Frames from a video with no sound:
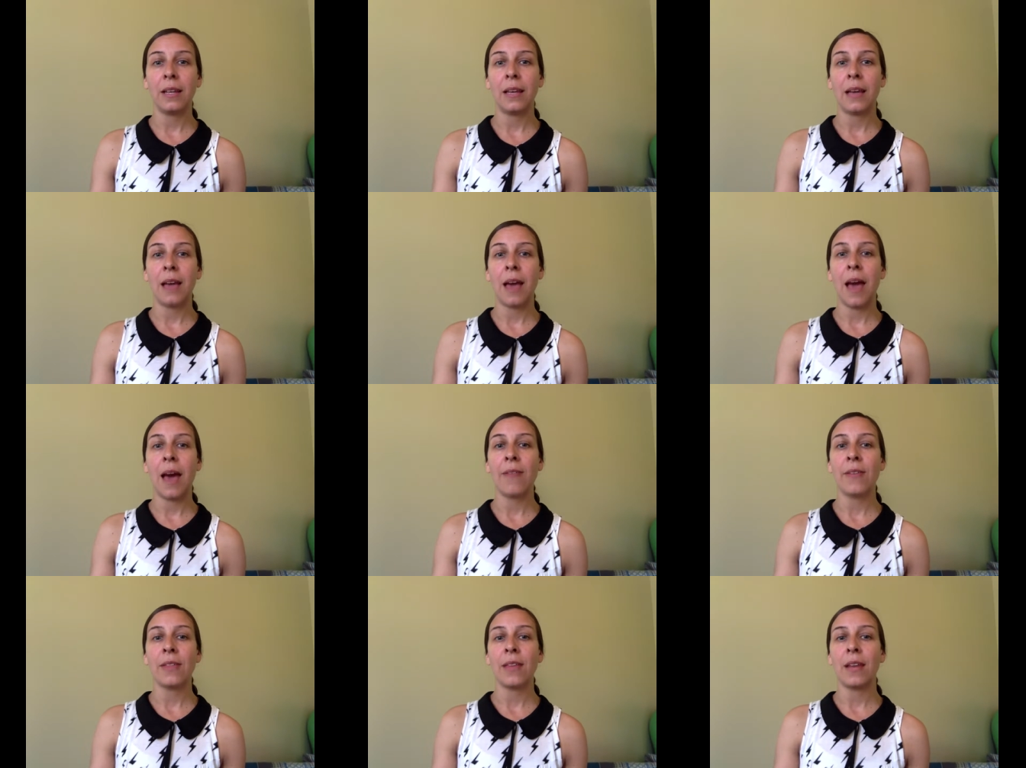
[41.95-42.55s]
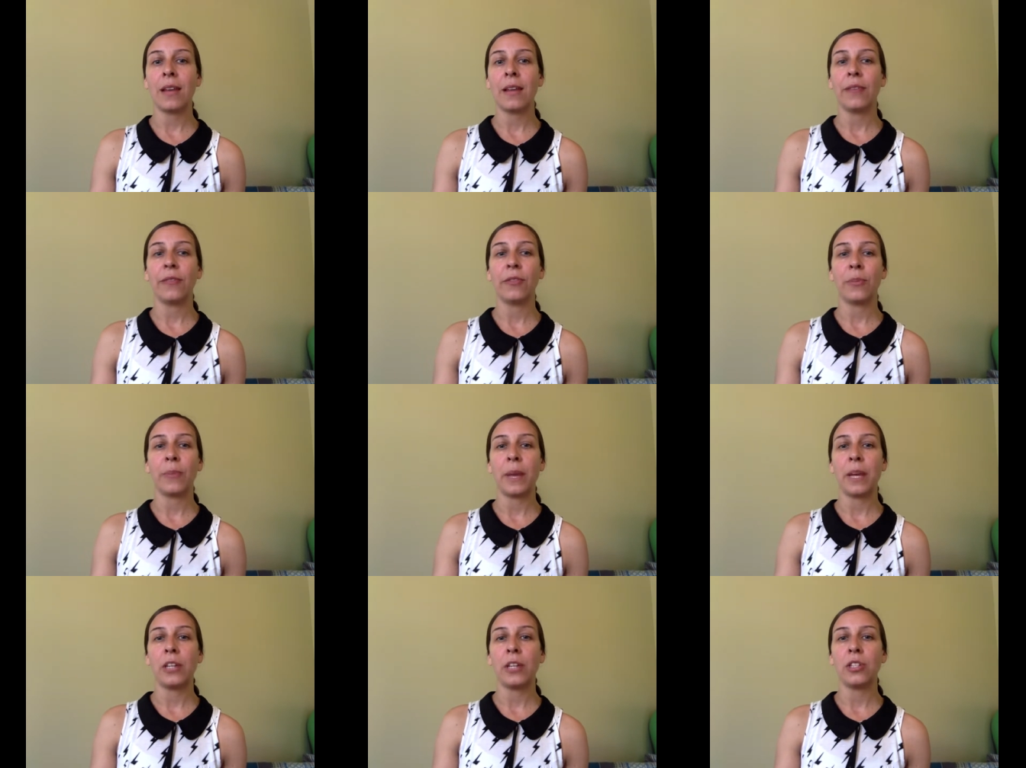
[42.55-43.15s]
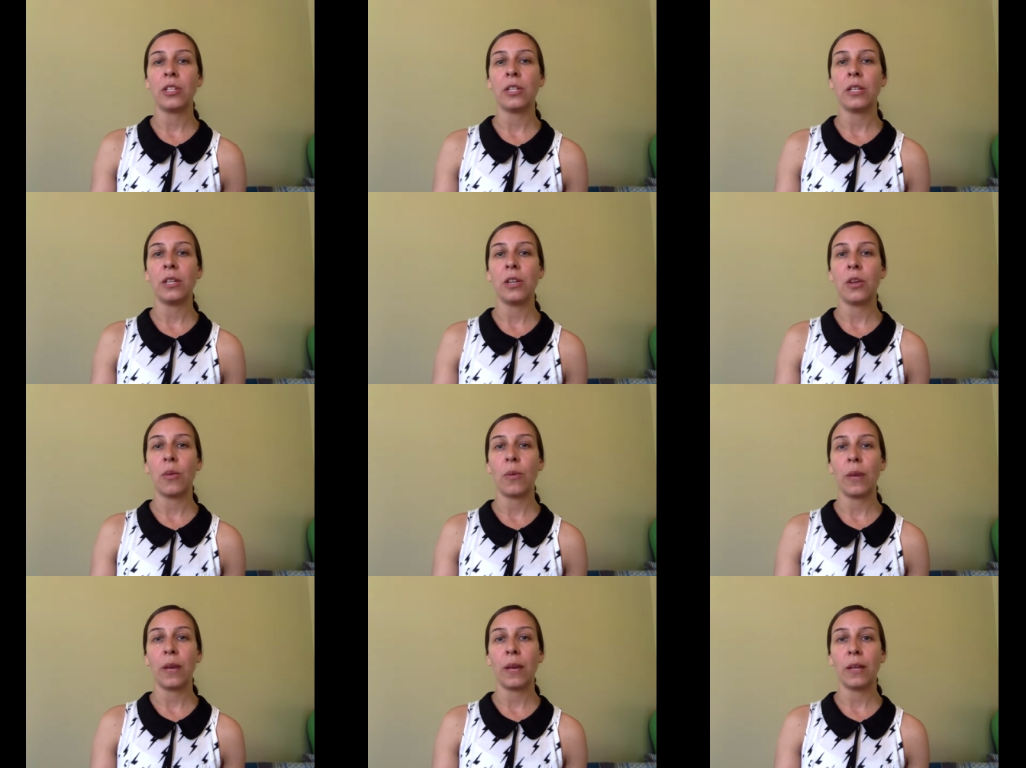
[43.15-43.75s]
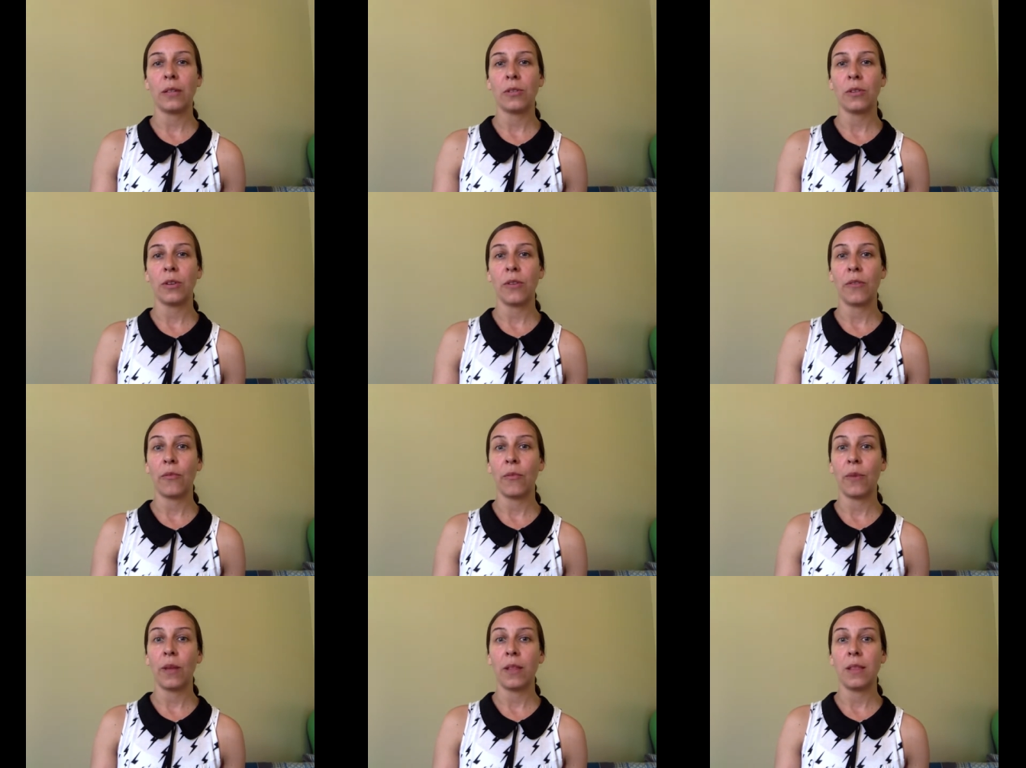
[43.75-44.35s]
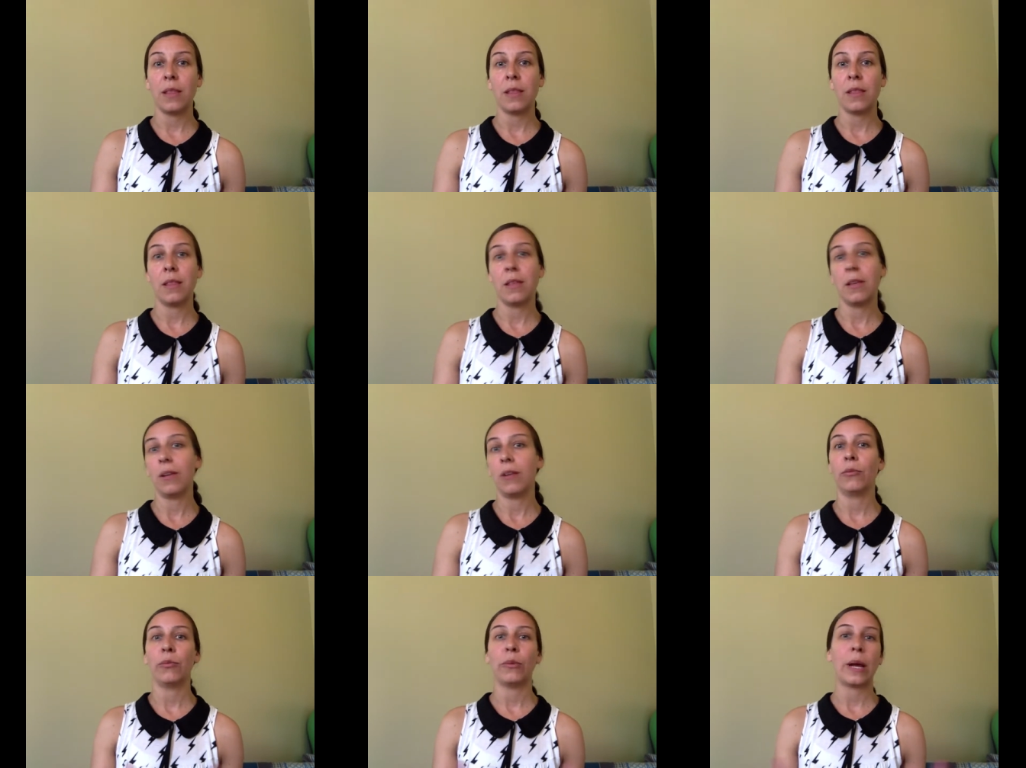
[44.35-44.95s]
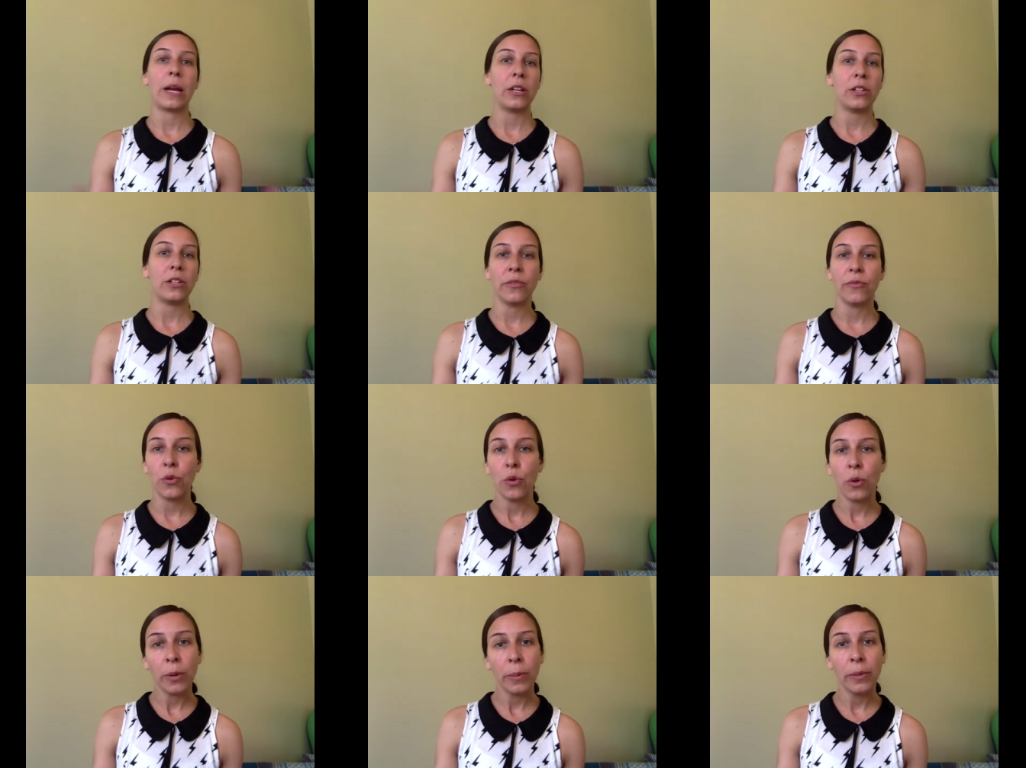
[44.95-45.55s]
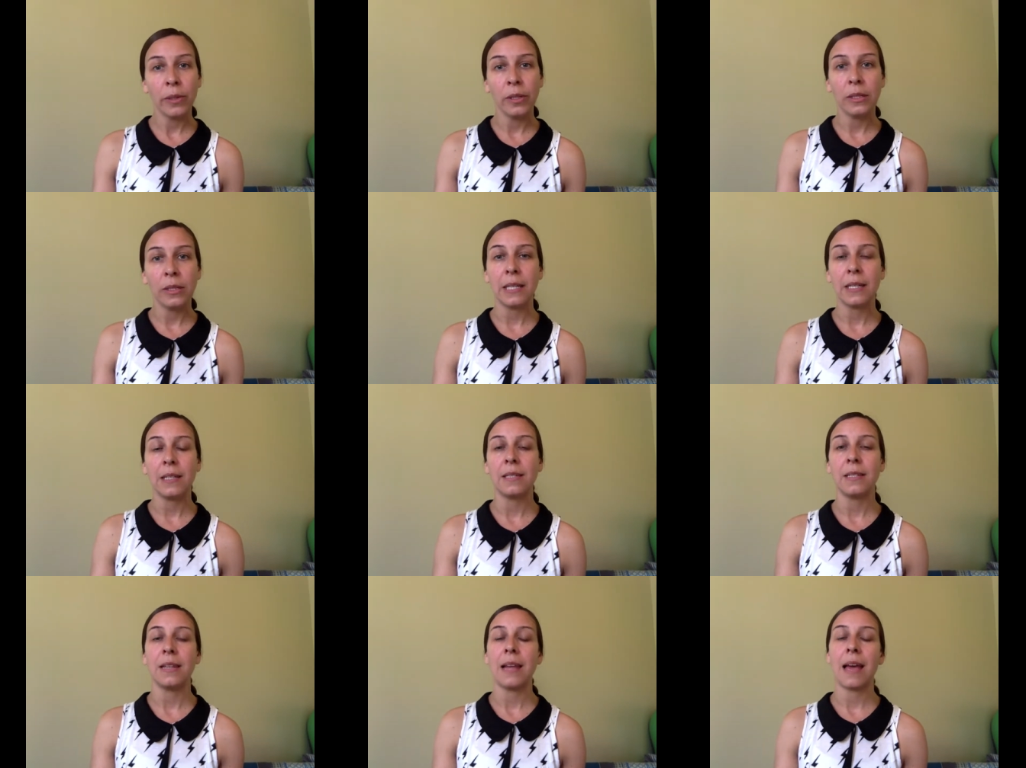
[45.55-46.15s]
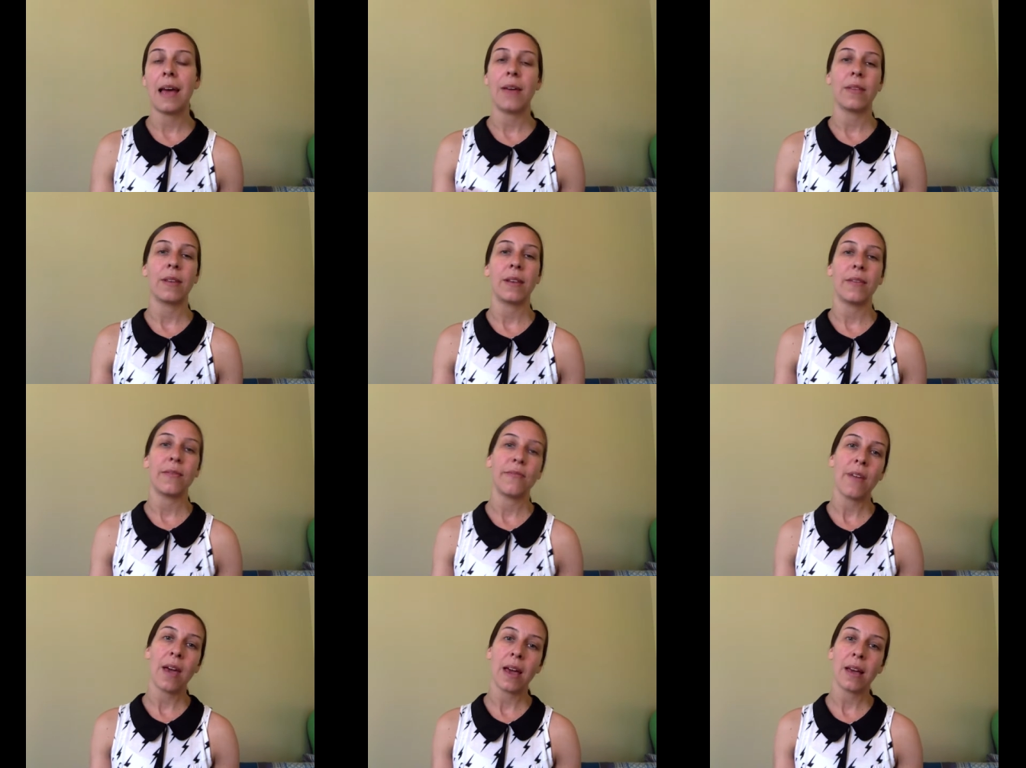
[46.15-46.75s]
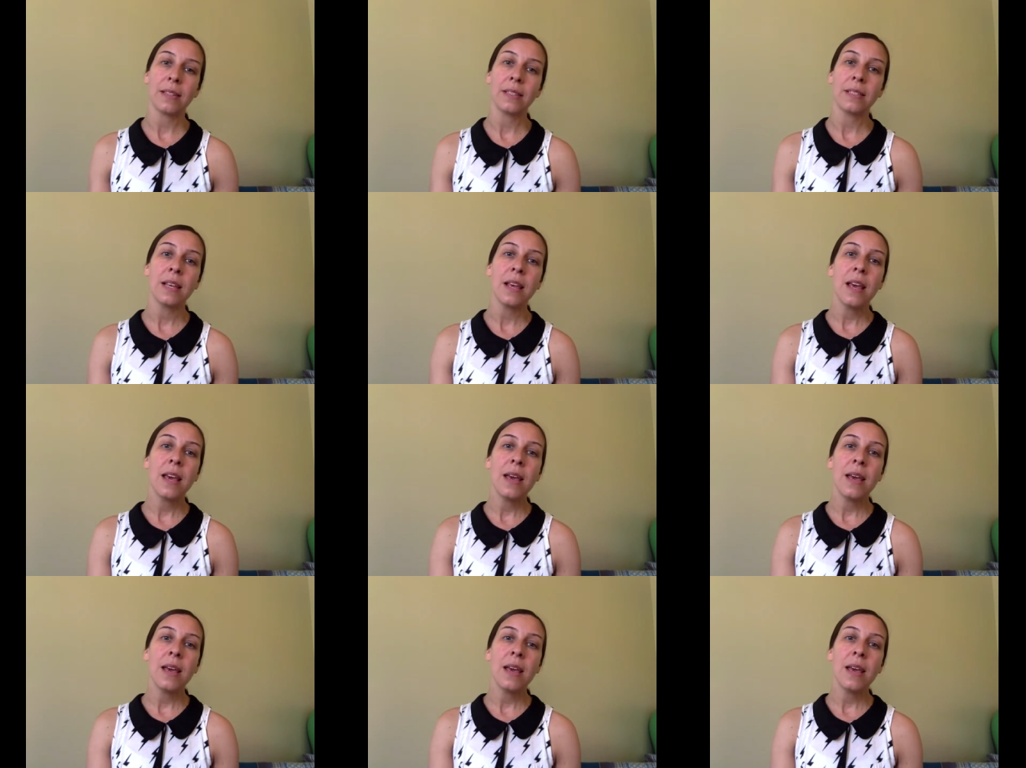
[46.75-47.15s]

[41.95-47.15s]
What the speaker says: having that information and knowing sort of what the range of normal is and how that affects